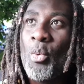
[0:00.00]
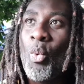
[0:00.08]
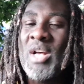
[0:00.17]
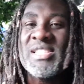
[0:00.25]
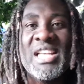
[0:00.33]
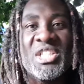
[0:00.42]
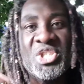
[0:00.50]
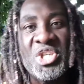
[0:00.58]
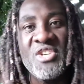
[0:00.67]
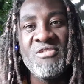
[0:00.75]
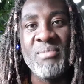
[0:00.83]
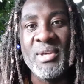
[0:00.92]
one's
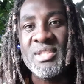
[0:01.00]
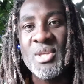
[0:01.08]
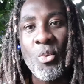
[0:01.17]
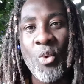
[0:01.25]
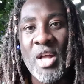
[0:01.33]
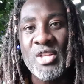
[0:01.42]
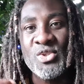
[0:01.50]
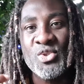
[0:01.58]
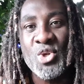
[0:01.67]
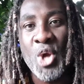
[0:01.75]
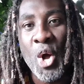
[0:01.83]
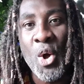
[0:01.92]
achievements and one's
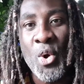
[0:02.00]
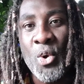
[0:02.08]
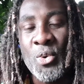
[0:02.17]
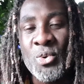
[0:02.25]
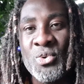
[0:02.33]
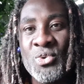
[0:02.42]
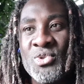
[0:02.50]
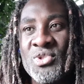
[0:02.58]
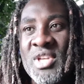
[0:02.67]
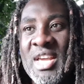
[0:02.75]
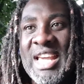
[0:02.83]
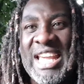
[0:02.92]

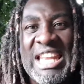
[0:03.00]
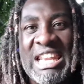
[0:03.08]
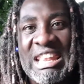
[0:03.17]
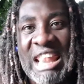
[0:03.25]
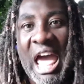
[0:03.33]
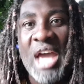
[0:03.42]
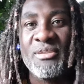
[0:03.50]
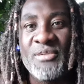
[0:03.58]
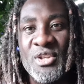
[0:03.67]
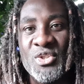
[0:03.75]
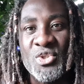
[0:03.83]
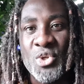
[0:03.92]
goals in life
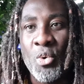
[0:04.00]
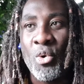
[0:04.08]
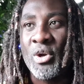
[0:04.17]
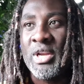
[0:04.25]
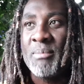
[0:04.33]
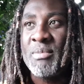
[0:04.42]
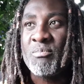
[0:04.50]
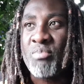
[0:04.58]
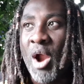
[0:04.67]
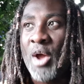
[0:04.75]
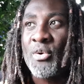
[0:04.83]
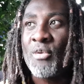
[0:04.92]
and so on, and be
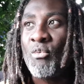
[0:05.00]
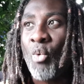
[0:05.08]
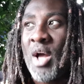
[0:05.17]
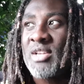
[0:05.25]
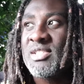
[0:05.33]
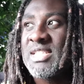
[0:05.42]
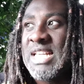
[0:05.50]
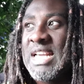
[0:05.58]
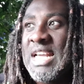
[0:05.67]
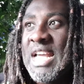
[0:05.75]
proud of one's,